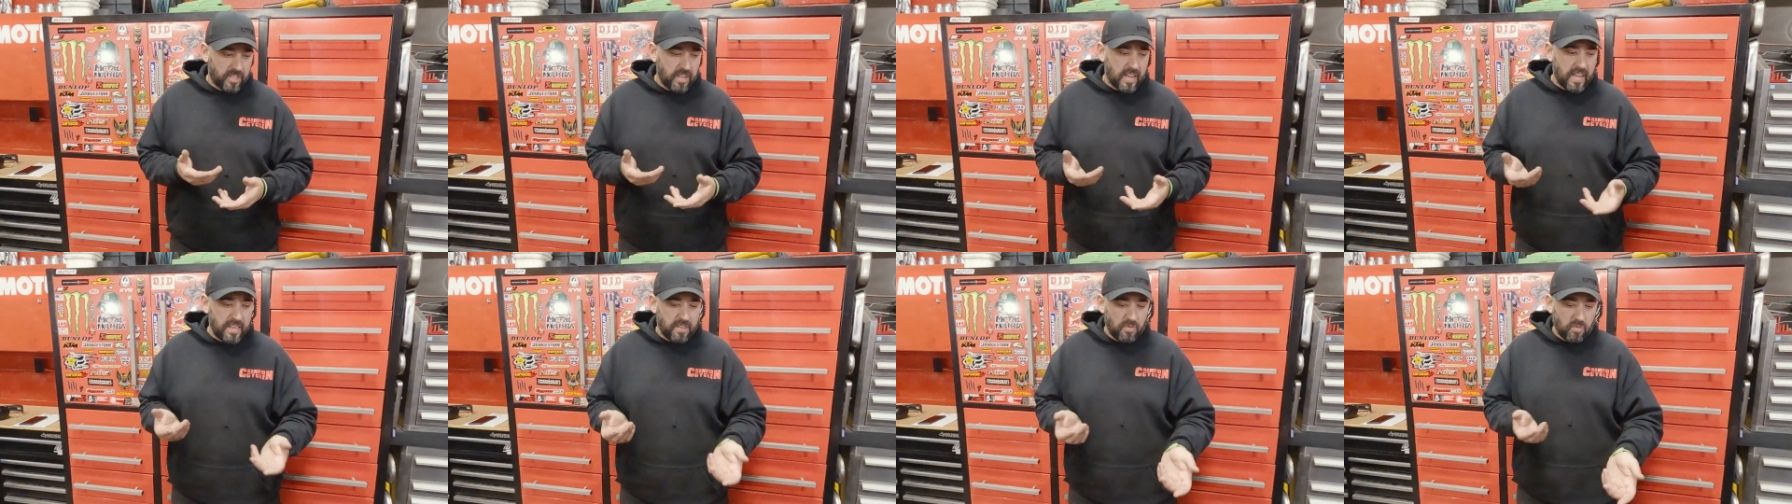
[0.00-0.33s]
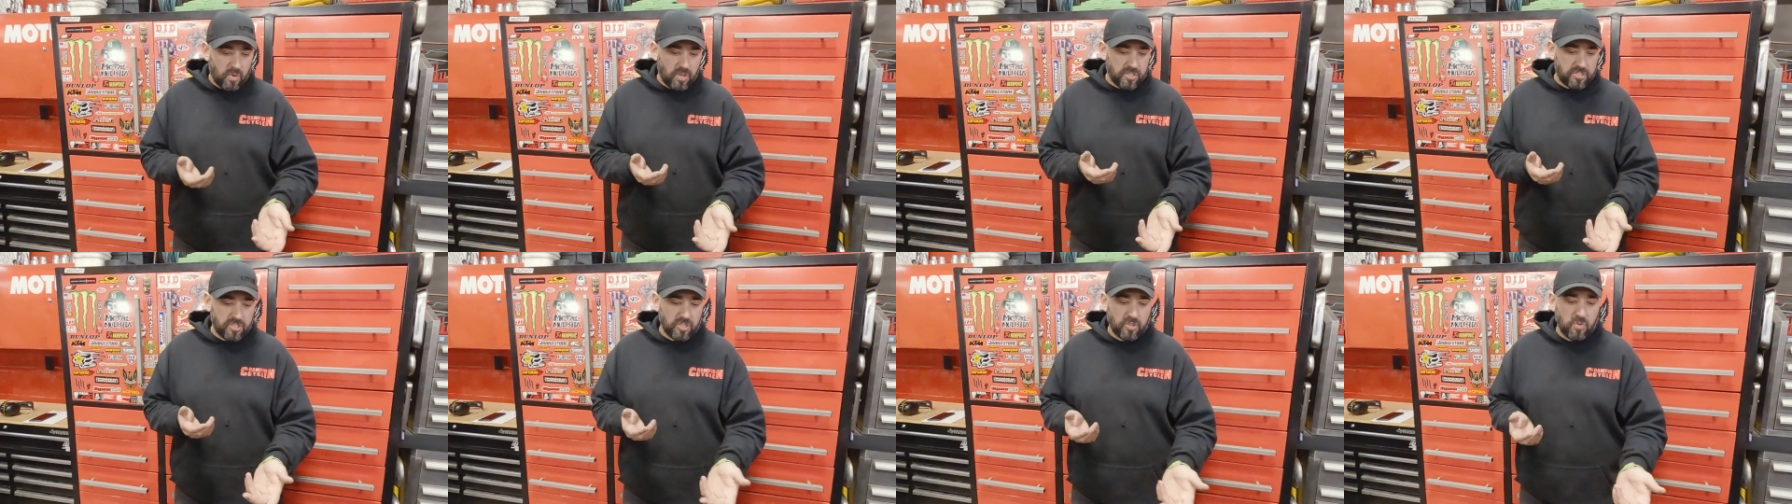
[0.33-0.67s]
guy that
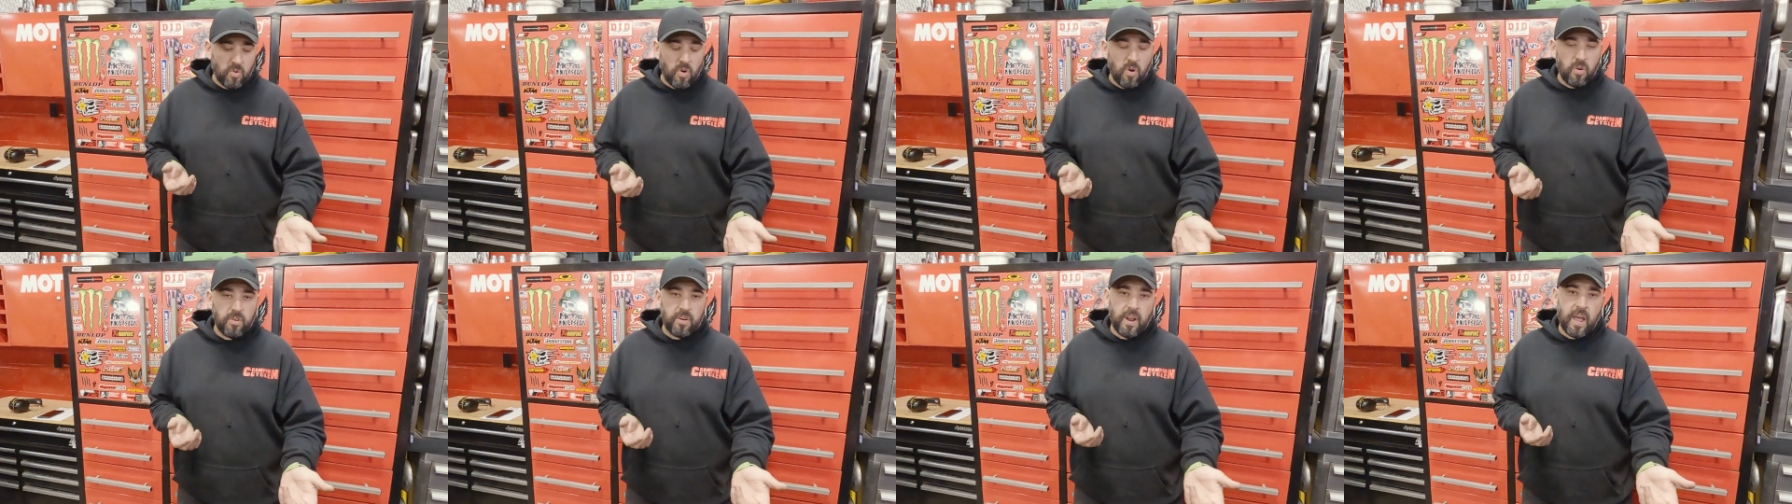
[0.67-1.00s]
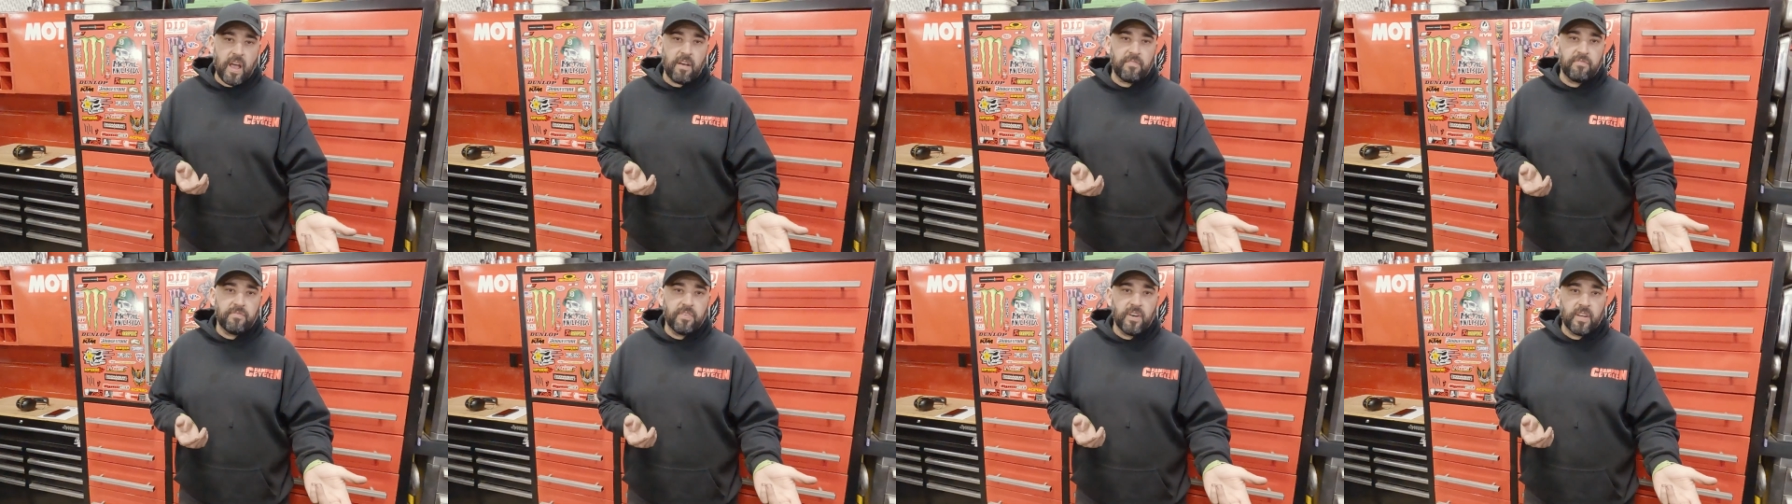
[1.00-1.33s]
wants to go out and
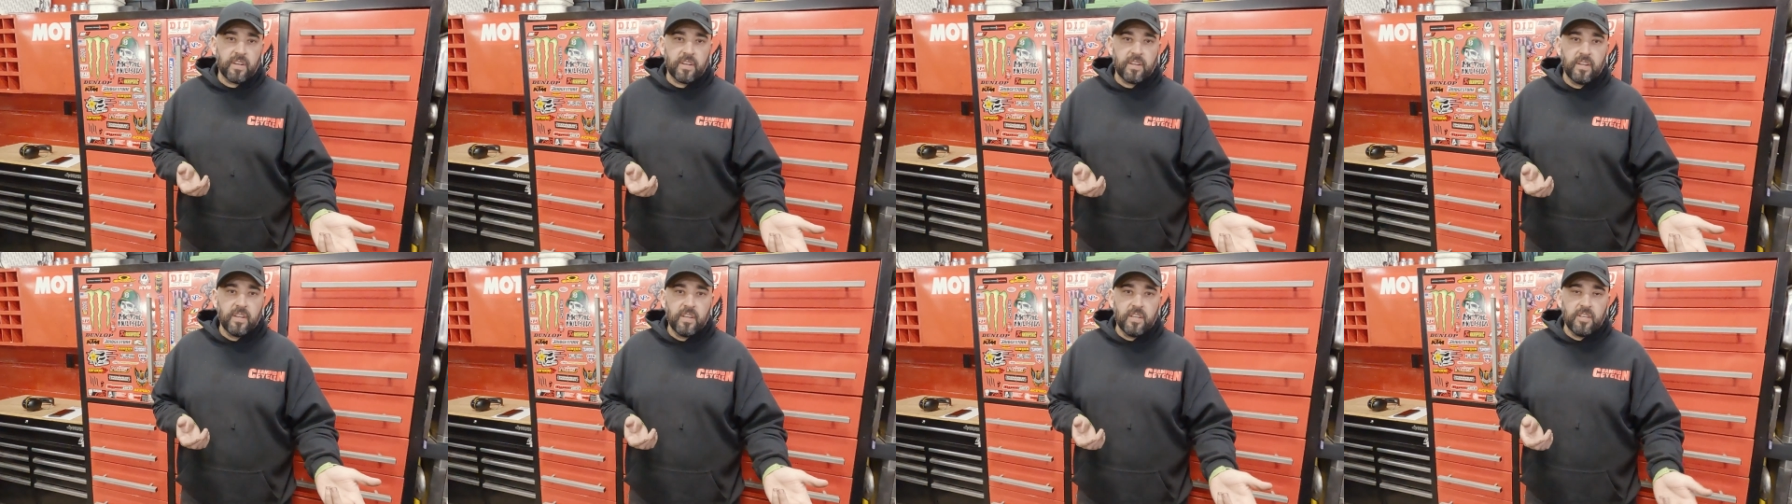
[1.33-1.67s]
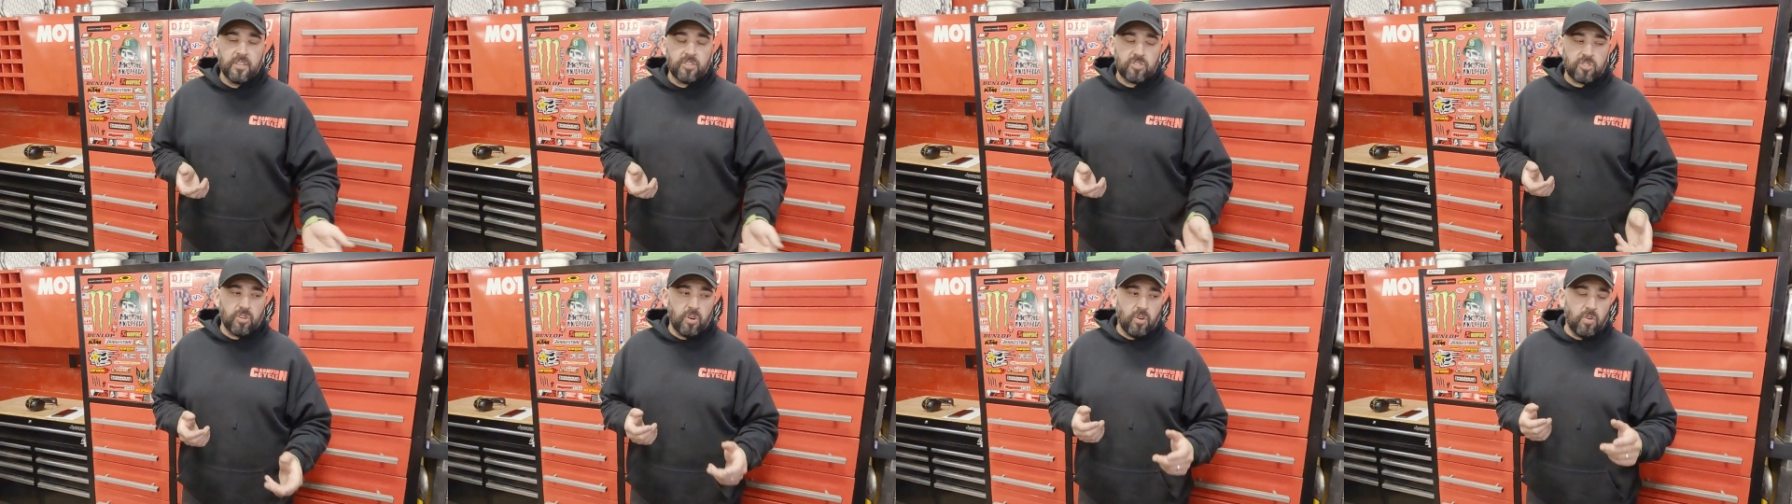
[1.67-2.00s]
have fun.
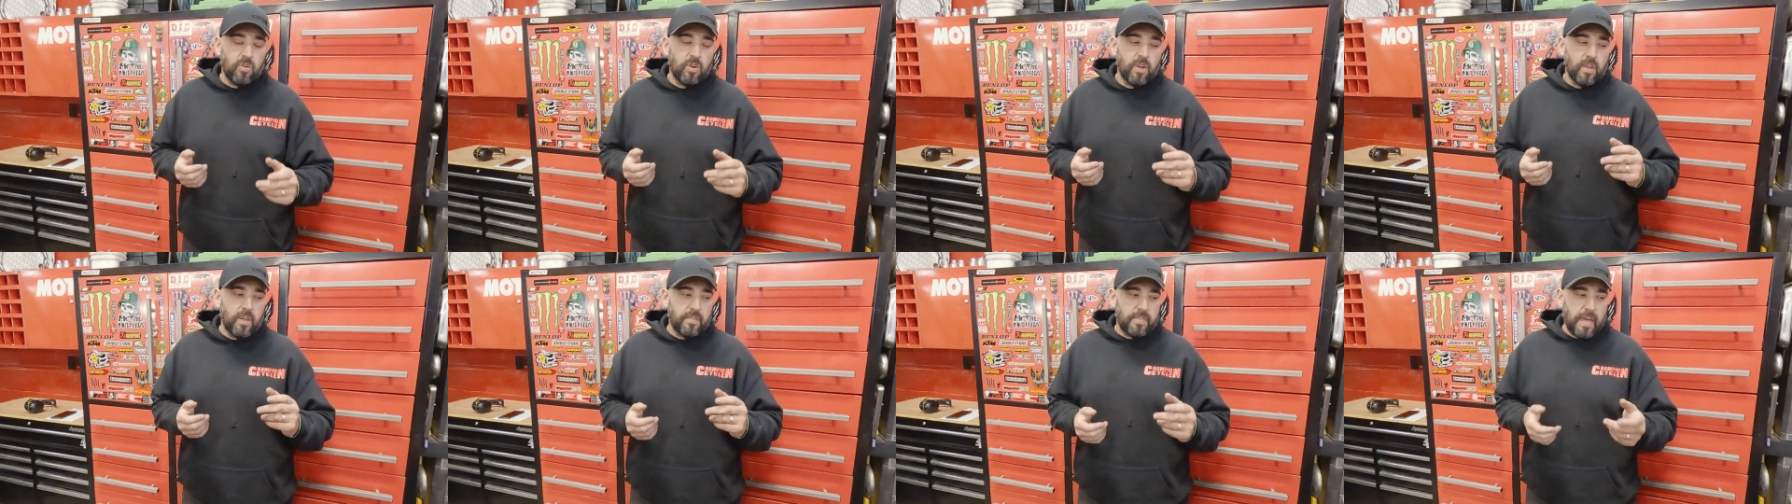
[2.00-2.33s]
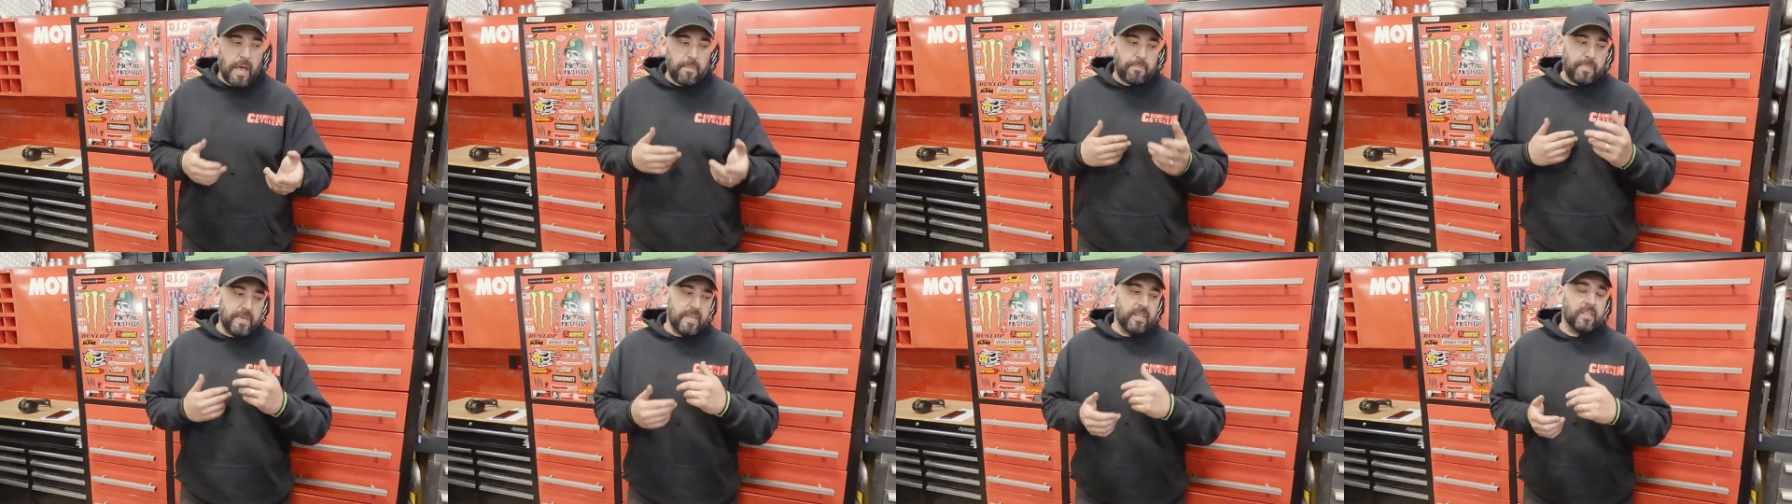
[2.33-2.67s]
So
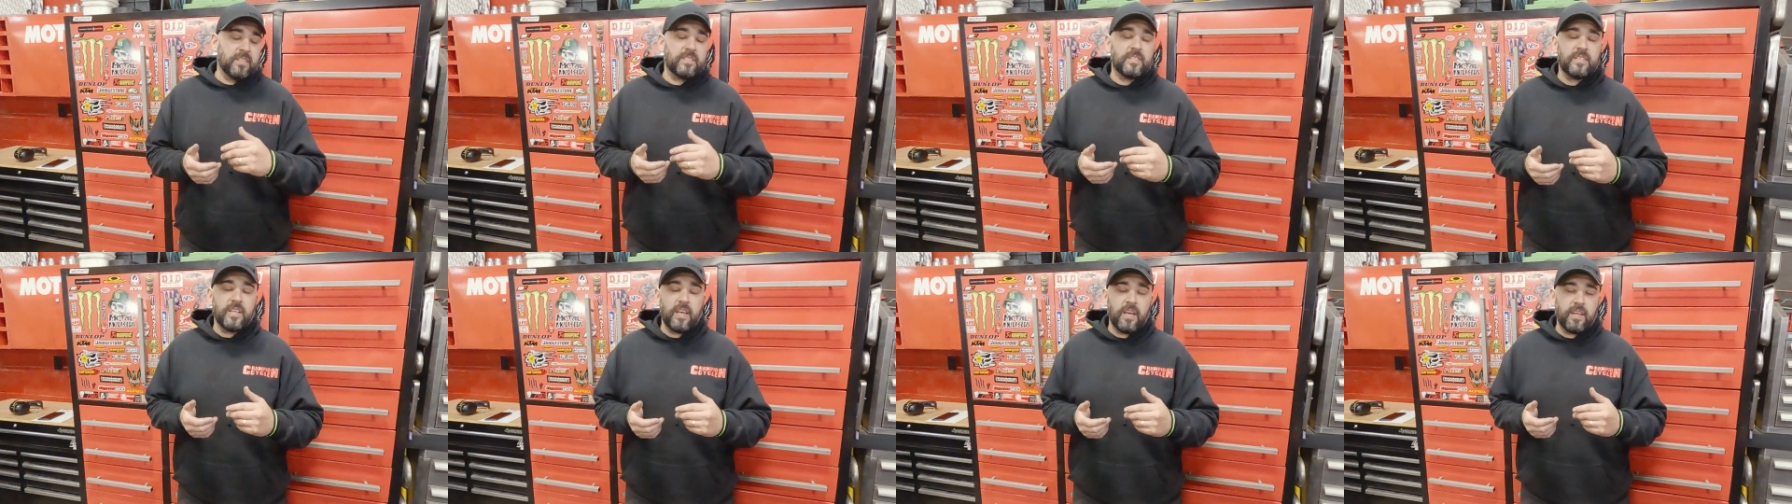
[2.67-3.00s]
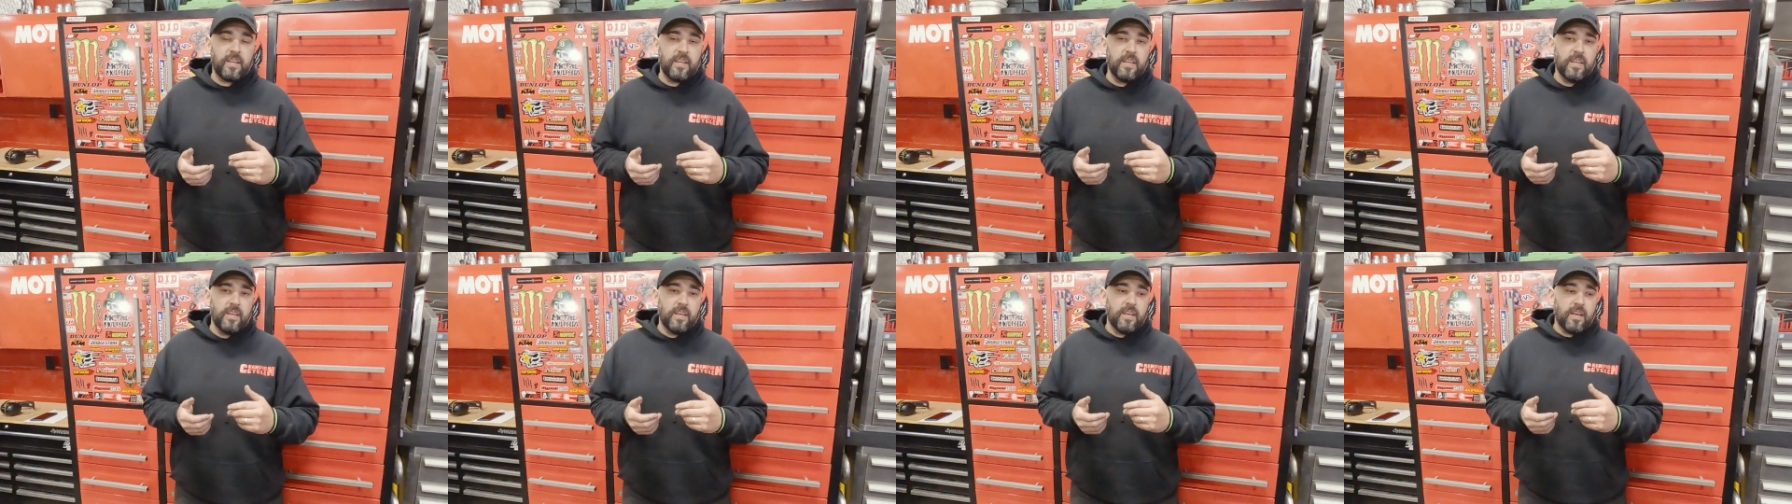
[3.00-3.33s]
that being
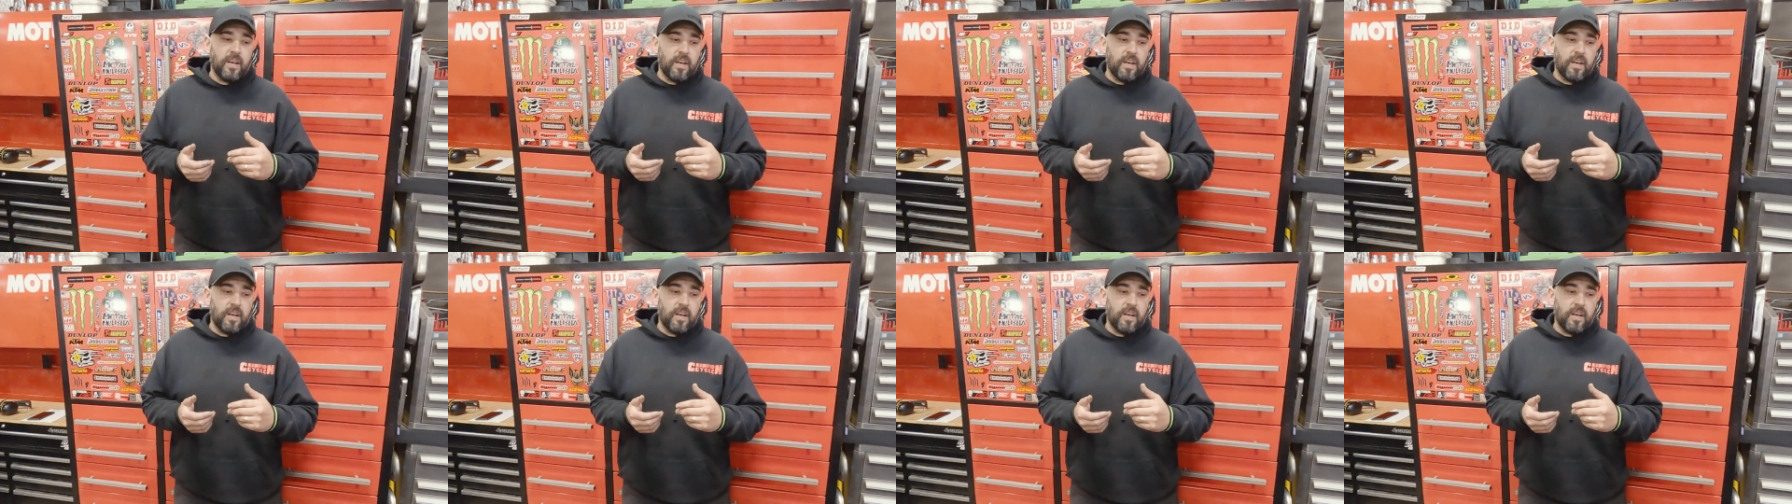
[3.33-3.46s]
said,